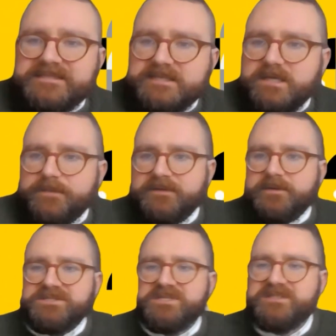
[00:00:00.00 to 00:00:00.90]
There's a couple of
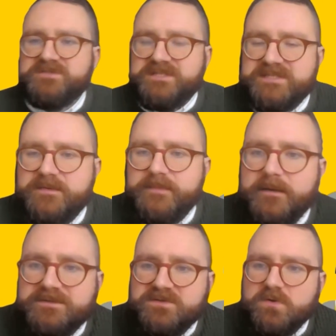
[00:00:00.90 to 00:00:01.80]
questions have just come
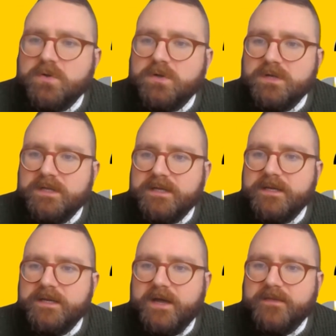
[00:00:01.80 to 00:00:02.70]
in, which are all,
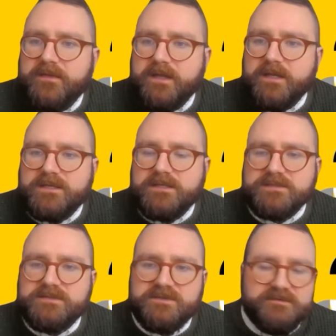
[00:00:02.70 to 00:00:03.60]
I think,
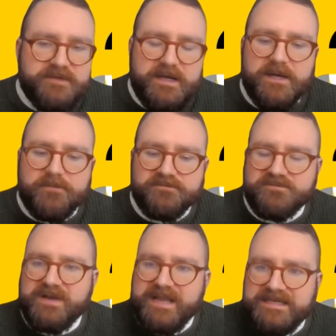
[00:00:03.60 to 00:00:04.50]
sort of
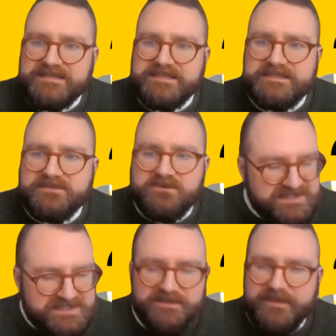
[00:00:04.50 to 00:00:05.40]
related. They're all
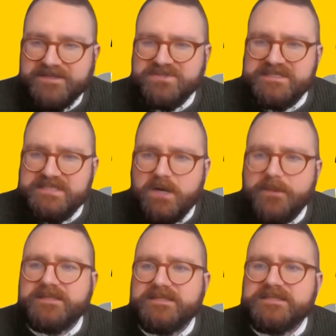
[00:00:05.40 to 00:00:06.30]
to do with the mandatory
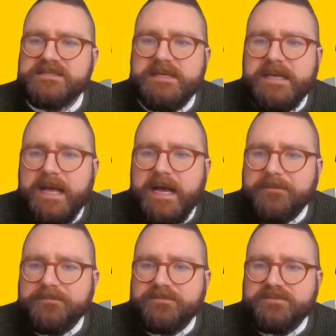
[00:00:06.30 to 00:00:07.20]
topics.
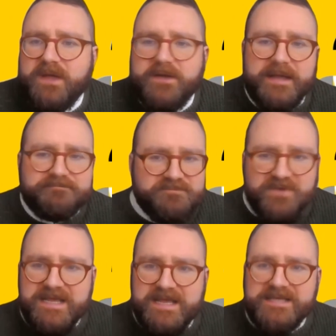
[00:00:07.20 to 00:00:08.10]
Okay,
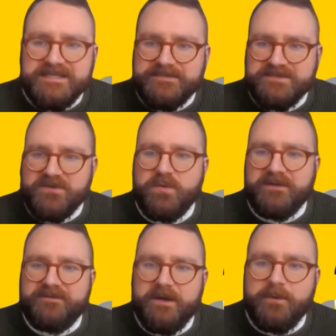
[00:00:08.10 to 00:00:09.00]
really easy, sort of
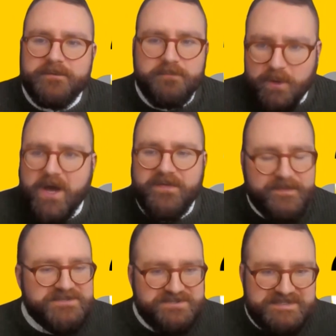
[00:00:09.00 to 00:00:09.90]
quick fire one. What are the
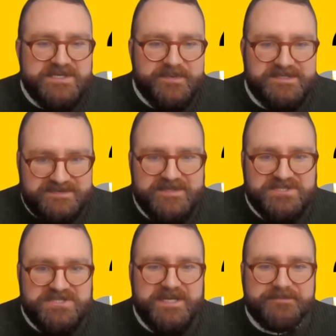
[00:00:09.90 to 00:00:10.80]
mandatory topics for
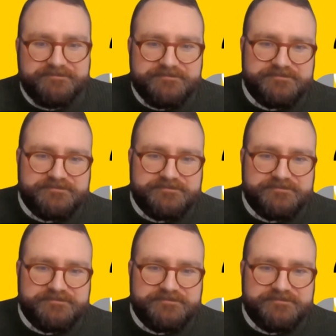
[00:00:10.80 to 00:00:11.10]
this year?